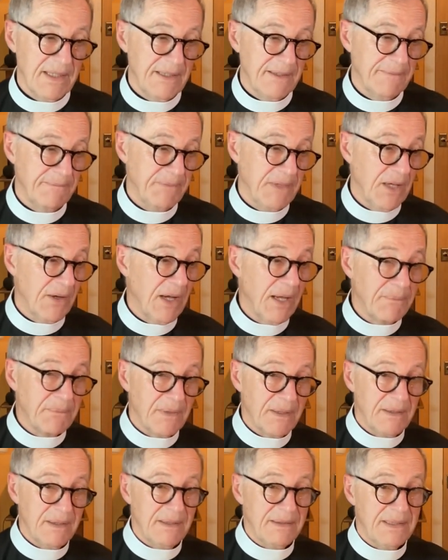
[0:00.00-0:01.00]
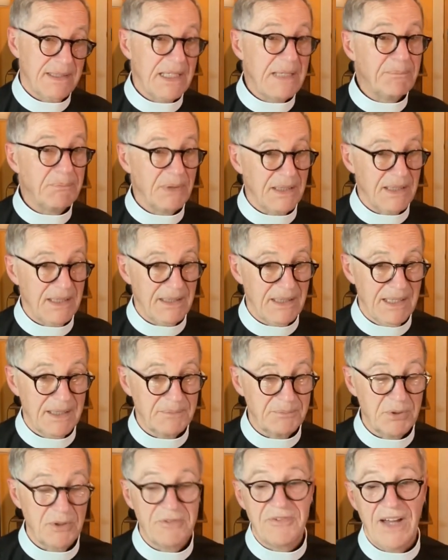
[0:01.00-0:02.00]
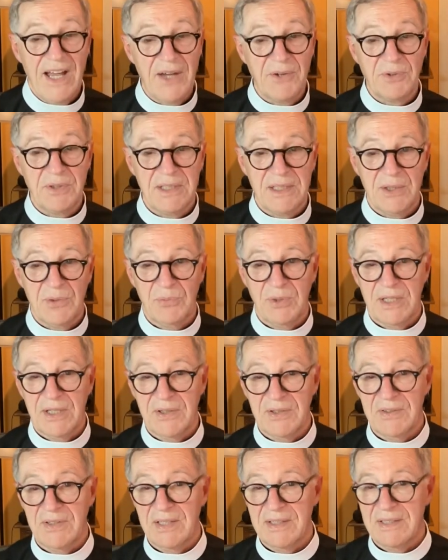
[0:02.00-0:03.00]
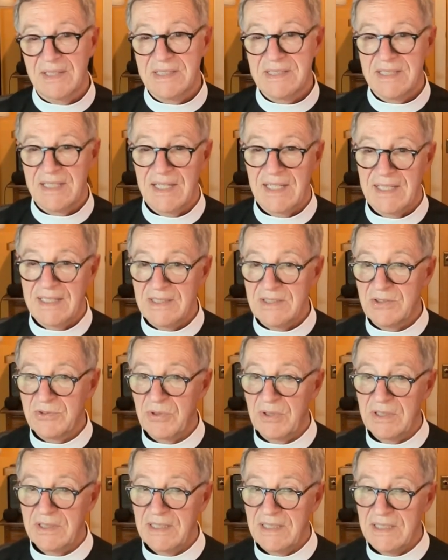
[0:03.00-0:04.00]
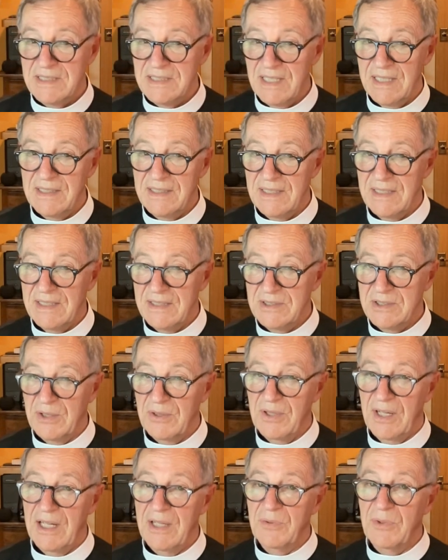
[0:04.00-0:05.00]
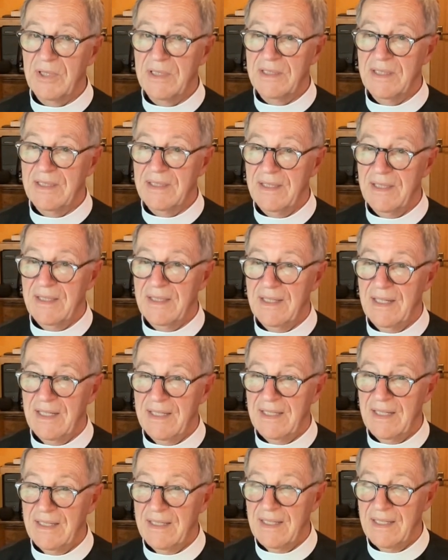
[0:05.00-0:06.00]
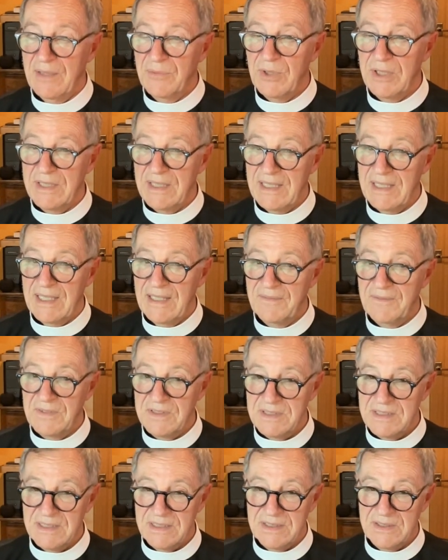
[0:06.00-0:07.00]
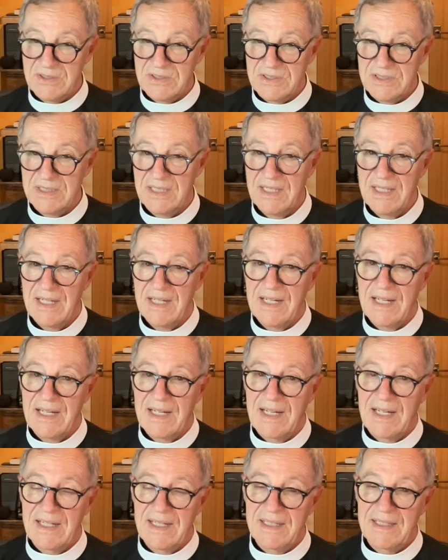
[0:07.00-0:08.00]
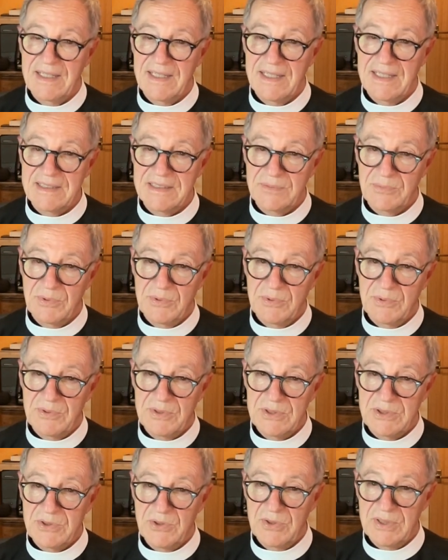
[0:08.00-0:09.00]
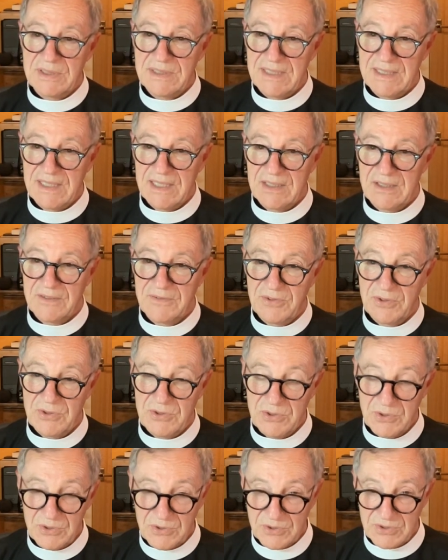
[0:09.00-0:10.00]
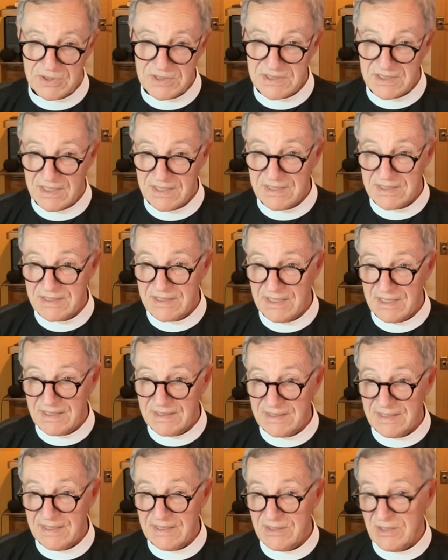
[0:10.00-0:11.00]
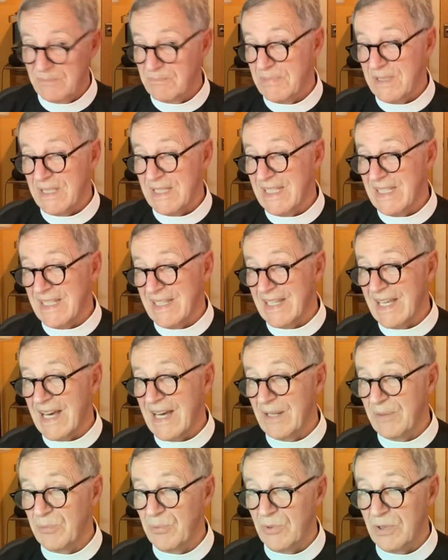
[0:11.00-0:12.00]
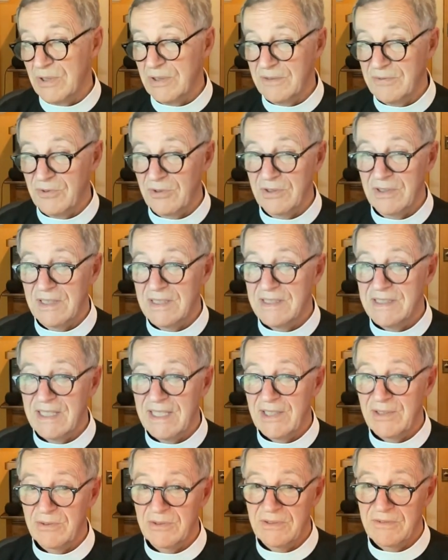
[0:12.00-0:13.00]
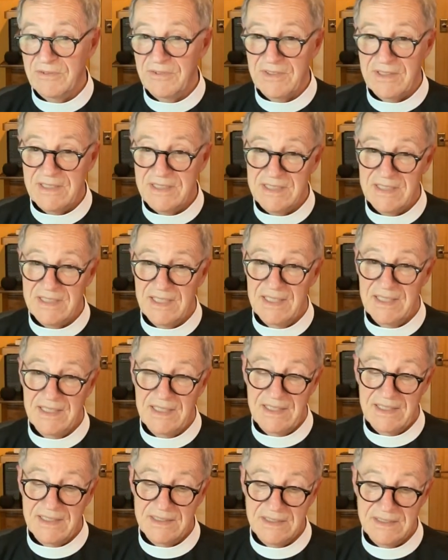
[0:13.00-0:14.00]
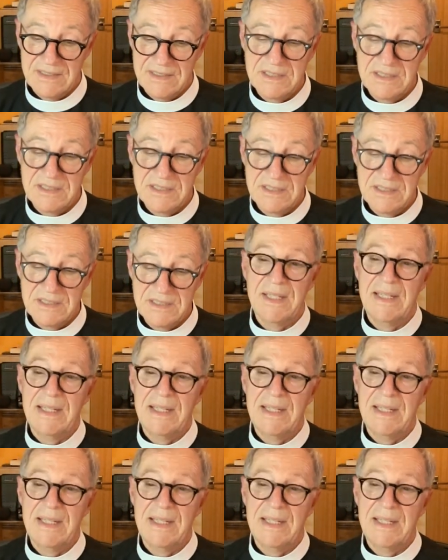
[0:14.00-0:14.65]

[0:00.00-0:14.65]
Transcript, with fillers: Uh, now, I'm deeply and profoundly aware that this day is Trinity Sunday, so I want, I, I want the emphasis uh, as we join together for Eucharist on Sunday to be that wonderful and sacred feast that it is.